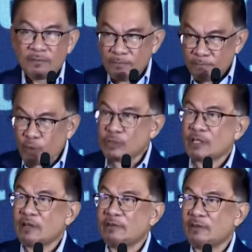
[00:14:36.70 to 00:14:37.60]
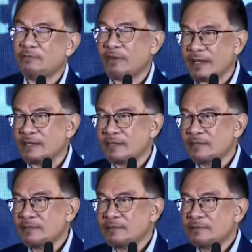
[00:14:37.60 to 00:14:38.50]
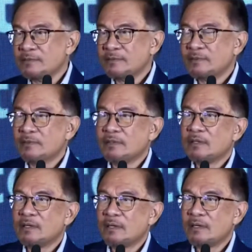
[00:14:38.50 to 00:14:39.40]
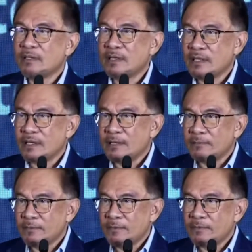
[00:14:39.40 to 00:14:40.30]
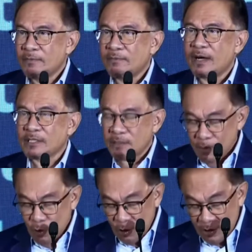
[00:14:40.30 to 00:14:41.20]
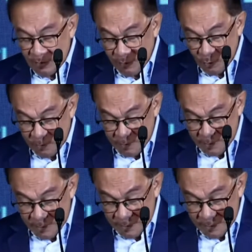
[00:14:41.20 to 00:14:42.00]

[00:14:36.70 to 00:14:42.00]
positively affect the vast majority of our people.